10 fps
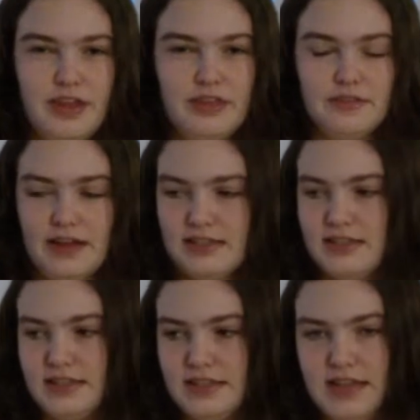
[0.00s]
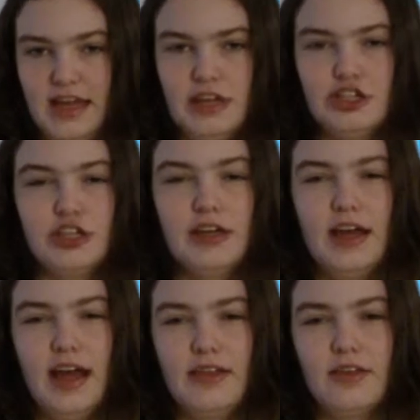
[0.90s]
the rest of the stage.
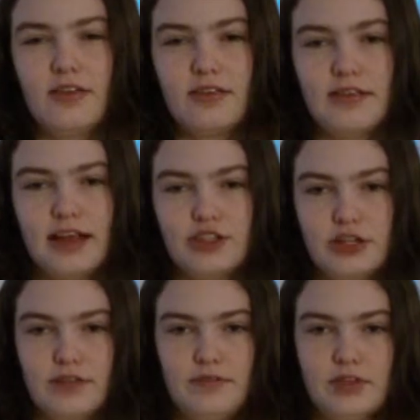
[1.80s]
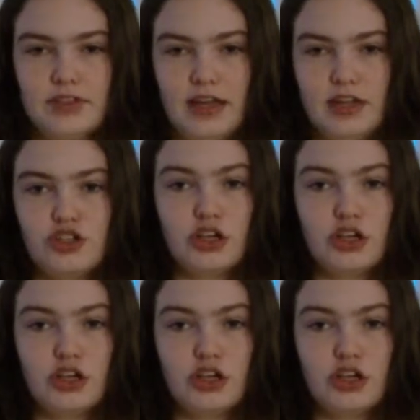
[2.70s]
And the section of the stage